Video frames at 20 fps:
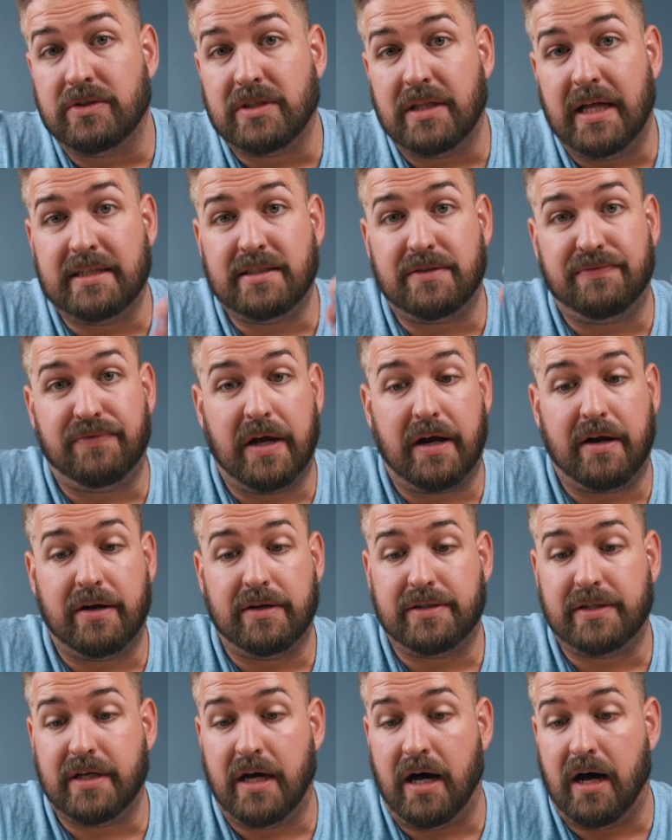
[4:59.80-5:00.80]
those lens
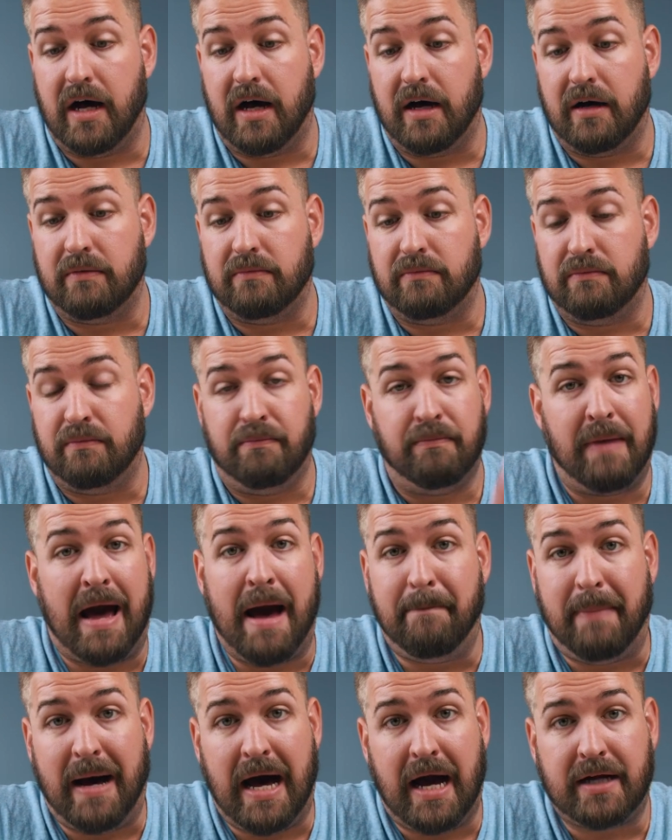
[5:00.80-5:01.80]
flares,
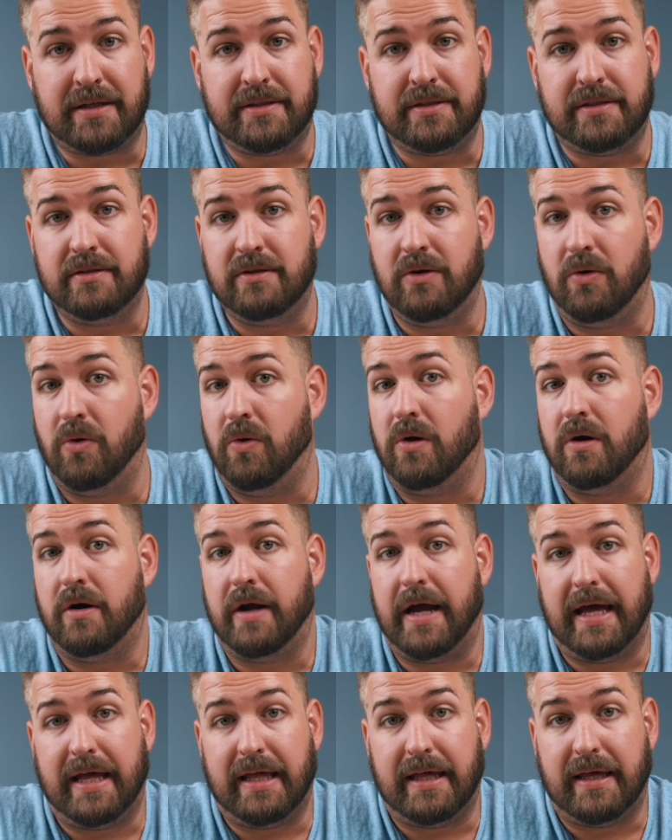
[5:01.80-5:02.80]
matte box
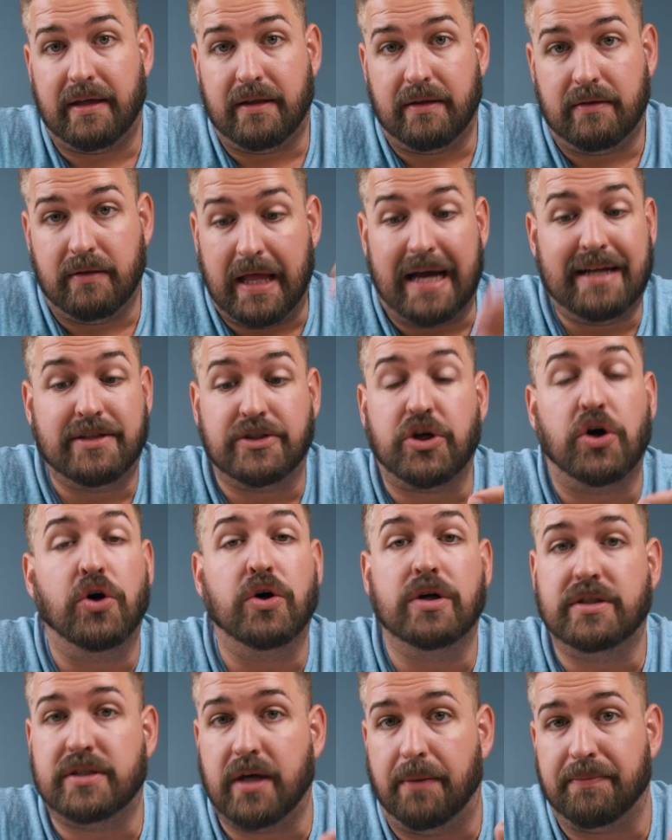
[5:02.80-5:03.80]
or a lens
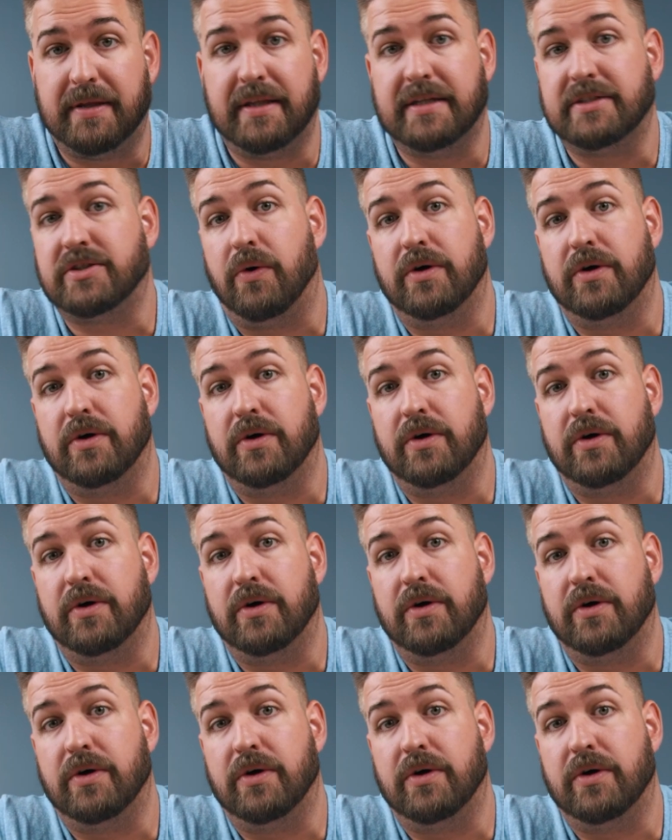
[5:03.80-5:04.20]
hood, something that's